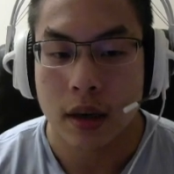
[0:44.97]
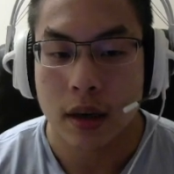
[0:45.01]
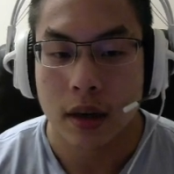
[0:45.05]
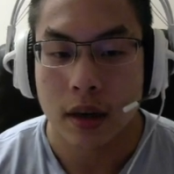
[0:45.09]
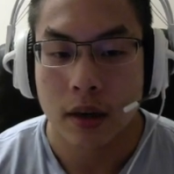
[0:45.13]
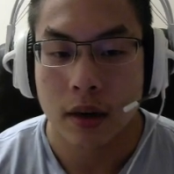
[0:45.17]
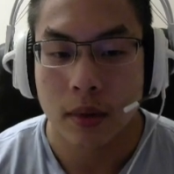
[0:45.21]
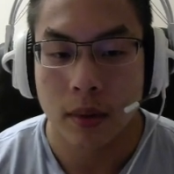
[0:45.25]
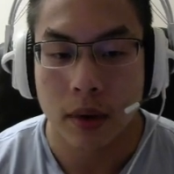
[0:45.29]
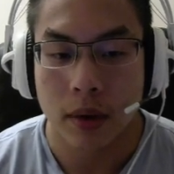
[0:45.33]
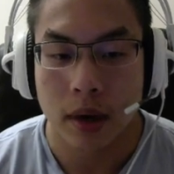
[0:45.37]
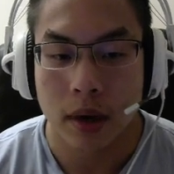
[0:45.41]

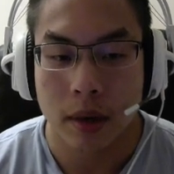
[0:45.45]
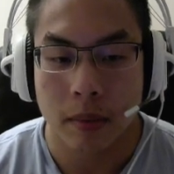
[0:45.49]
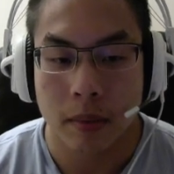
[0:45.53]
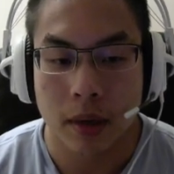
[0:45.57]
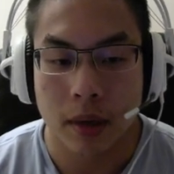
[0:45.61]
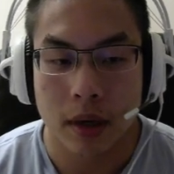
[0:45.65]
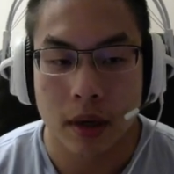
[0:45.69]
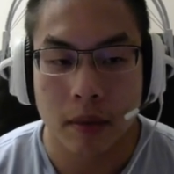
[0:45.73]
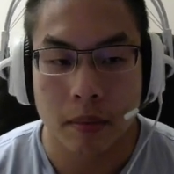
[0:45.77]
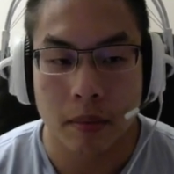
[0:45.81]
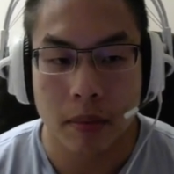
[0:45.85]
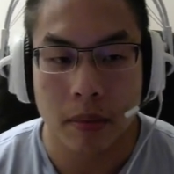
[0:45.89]
What I'm going
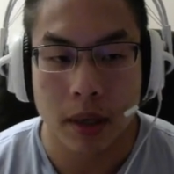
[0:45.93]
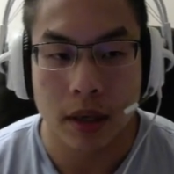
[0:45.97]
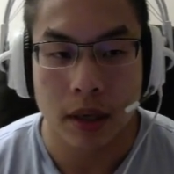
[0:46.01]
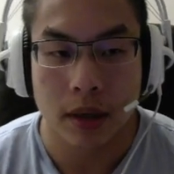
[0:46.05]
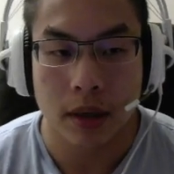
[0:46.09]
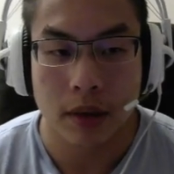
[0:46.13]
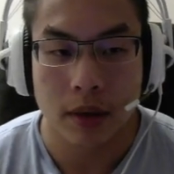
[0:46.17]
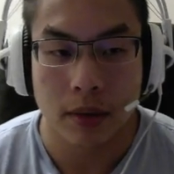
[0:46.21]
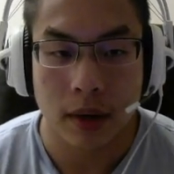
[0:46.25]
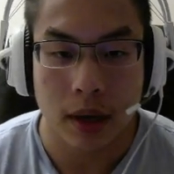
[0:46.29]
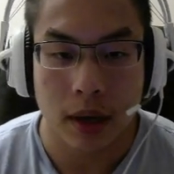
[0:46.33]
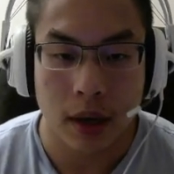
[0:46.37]
to be
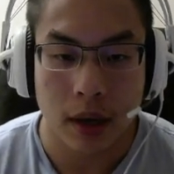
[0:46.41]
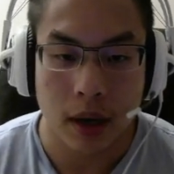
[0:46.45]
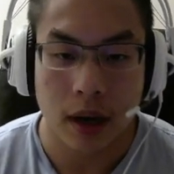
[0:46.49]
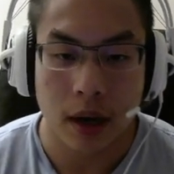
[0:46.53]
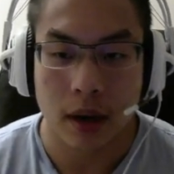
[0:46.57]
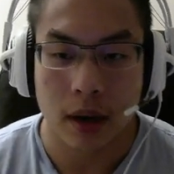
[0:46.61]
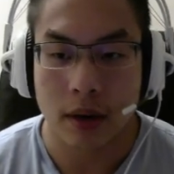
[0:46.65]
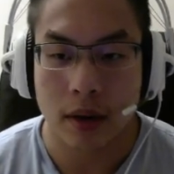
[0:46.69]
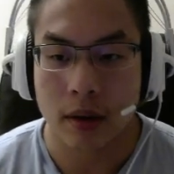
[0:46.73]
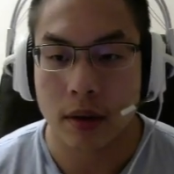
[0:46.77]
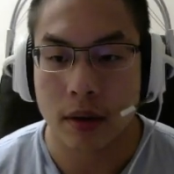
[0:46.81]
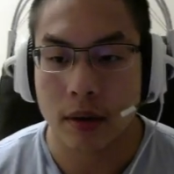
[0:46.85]
doing
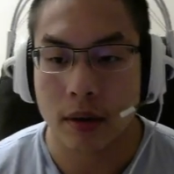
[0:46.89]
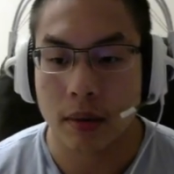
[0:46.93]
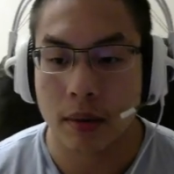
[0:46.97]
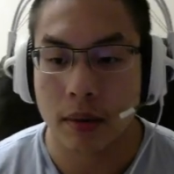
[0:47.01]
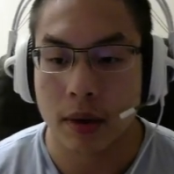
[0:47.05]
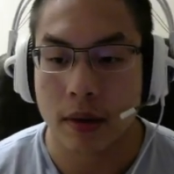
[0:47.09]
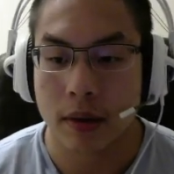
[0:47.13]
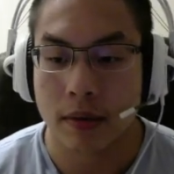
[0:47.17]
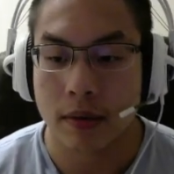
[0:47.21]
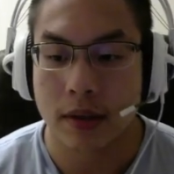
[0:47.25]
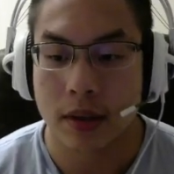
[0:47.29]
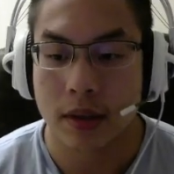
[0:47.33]
and what
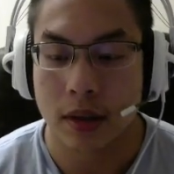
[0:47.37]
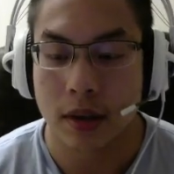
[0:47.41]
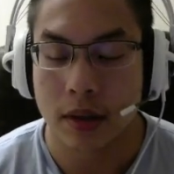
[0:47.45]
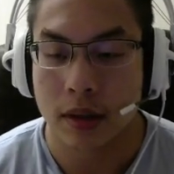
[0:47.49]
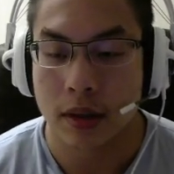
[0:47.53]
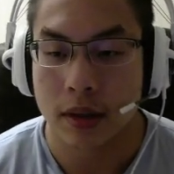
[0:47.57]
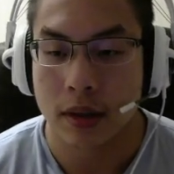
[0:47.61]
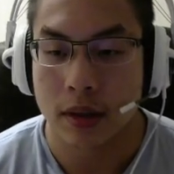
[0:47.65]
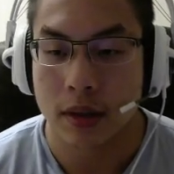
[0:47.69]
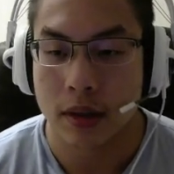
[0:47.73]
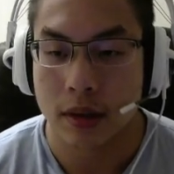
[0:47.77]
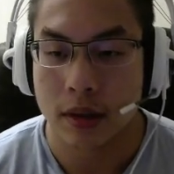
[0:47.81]
I've started
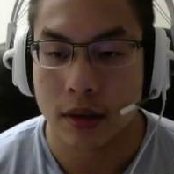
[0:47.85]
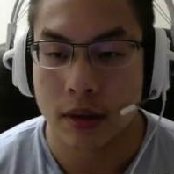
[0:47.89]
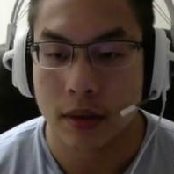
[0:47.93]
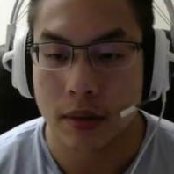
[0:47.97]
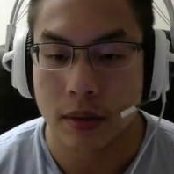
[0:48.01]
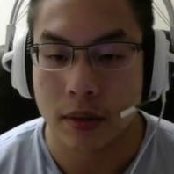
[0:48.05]
to do,